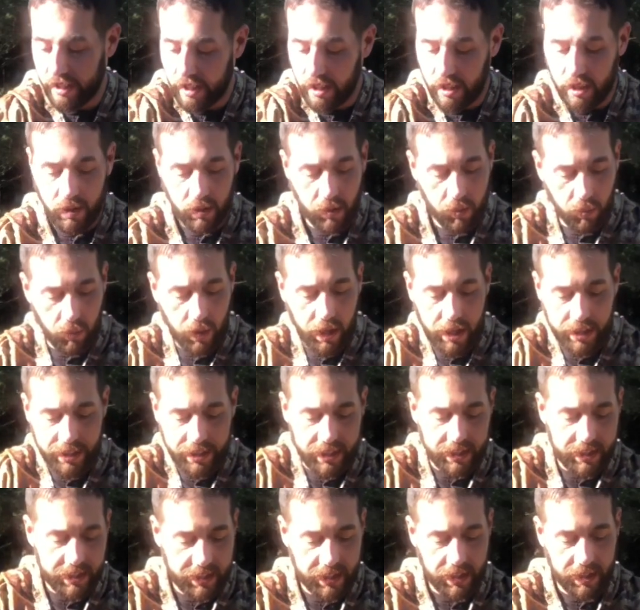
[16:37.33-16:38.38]
gonna wash
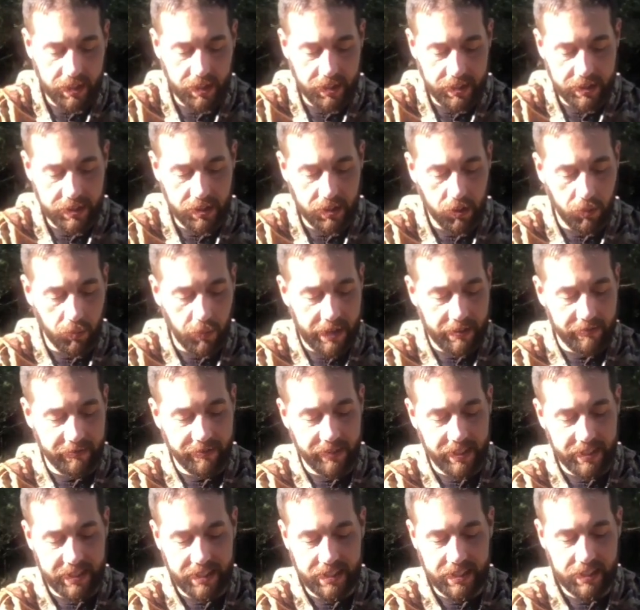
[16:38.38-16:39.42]
it. It's got all these little white
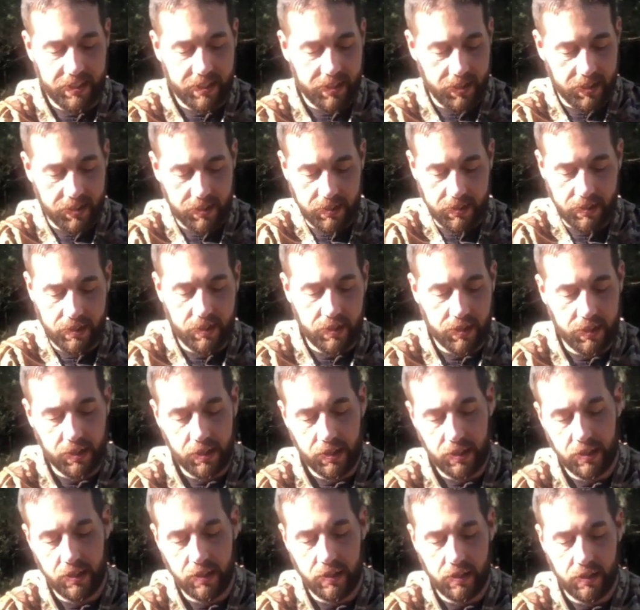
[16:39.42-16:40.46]
fuzzies
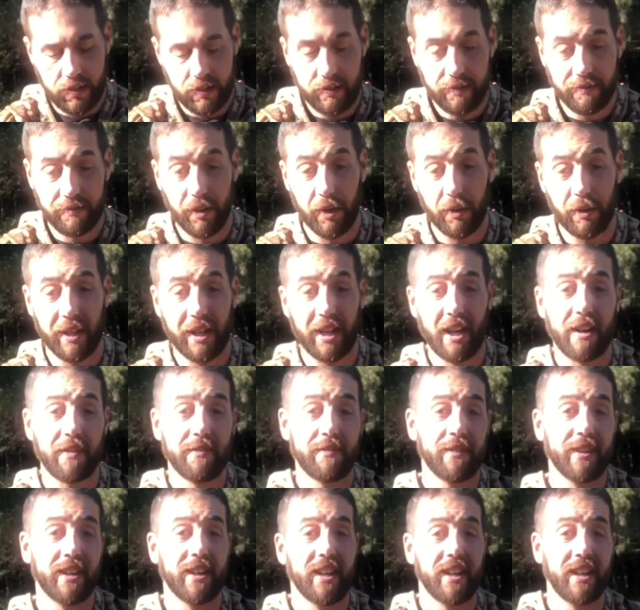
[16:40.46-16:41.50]
floating off
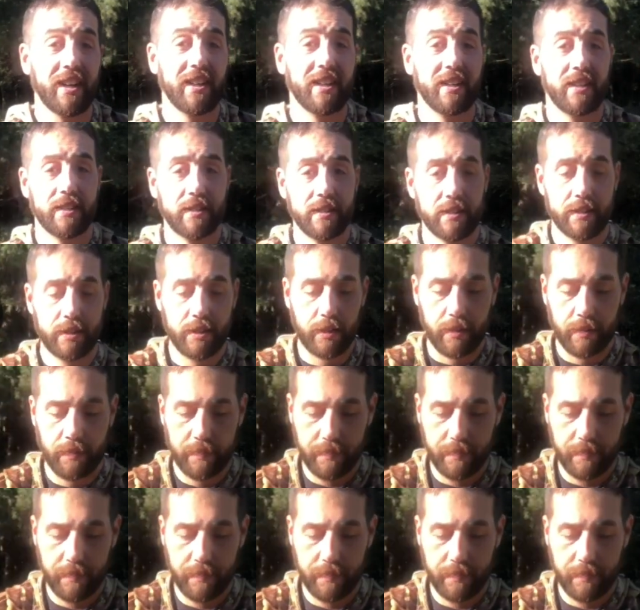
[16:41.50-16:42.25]
of it. So